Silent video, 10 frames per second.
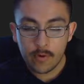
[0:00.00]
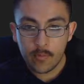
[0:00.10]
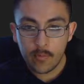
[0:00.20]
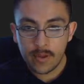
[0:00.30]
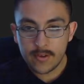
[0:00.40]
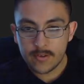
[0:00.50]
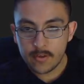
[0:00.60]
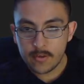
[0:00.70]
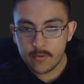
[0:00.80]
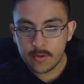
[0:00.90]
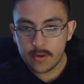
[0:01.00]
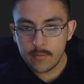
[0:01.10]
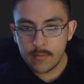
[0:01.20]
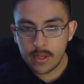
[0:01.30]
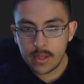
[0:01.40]
plus 2 is going to
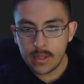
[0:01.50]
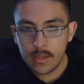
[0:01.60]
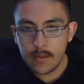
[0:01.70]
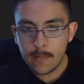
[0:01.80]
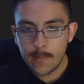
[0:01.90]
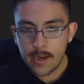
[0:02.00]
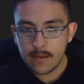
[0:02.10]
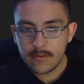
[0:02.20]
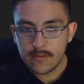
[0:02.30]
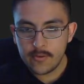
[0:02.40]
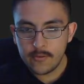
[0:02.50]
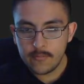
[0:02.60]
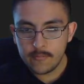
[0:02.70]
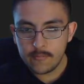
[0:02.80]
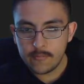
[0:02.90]
be minus 2.
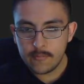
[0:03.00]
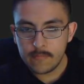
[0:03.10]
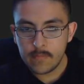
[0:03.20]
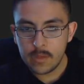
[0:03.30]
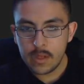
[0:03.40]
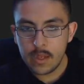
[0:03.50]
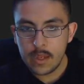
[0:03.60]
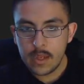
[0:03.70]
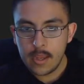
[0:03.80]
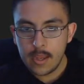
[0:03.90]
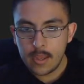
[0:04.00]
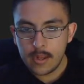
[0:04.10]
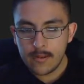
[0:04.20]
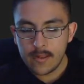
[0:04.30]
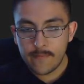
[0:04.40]
And
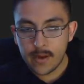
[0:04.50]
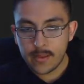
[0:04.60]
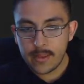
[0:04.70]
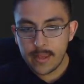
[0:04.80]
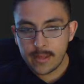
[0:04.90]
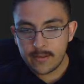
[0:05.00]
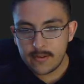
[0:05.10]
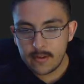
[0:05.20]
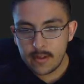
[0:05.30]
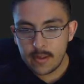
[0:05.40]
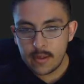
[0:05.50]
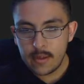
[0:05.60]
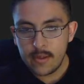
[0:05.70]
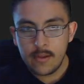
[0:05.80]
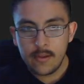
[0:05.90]
let's not forget the x.
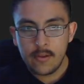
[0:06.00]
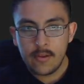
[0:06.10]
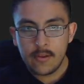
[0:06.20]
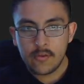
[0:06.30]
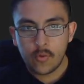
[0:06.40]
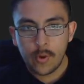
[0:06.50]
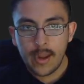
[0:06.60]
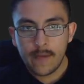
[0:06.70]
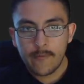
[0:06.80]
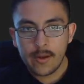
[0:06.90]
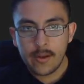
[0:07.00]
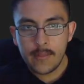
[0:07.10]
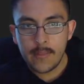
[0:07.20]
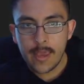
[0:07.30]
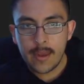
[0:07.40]
So we're halfway done.
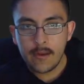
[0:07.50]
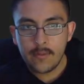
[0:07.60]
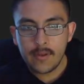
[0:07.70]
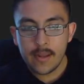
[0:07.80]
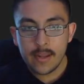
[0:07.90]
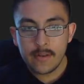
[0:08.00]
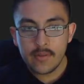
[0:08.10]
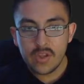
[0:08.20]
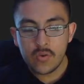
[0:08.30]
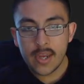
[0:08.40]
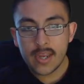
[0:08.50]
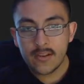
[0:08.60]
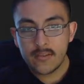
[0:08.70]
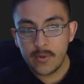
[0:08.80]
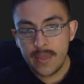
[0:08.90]
They add up to negative 2x,
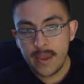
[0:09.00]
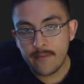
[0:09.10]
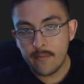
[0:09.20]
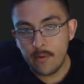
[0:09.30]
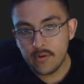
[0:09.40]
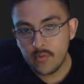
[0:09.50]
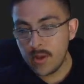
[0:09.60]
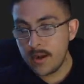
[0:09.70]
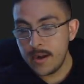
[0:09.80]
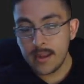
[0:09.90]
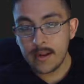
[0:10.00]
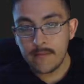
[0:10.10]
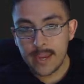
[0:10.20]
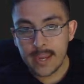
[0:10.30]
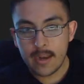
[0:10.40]
but they have to multiply to negative
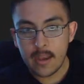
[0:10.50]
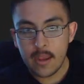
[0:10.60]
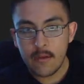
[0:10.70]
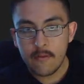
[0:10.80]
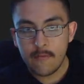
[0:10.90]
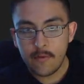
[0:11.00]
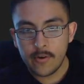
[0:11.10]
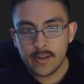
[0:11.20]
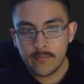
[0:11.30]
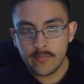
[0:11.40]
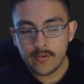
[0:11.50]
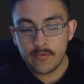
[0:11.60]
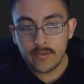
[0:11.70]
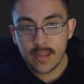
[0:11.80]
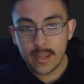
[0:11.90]
8. 4 times 2
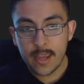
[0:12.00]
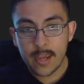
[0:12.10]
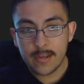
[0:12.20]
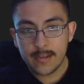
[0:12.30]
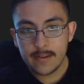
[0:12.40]
is 8